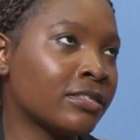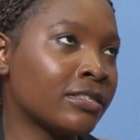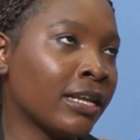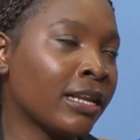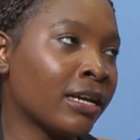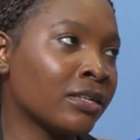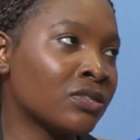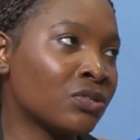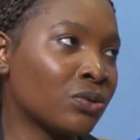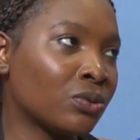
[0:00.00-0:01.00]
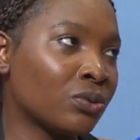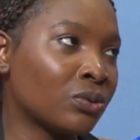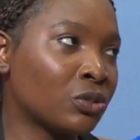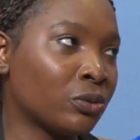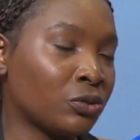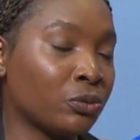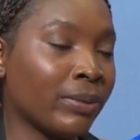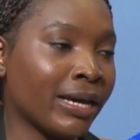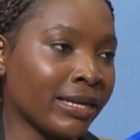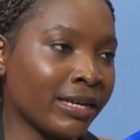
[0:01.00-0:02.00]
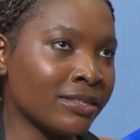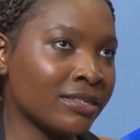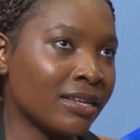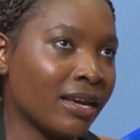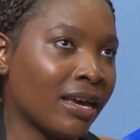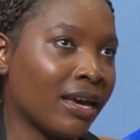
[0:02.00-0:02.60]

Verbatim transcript: sellers to, to, to buyers.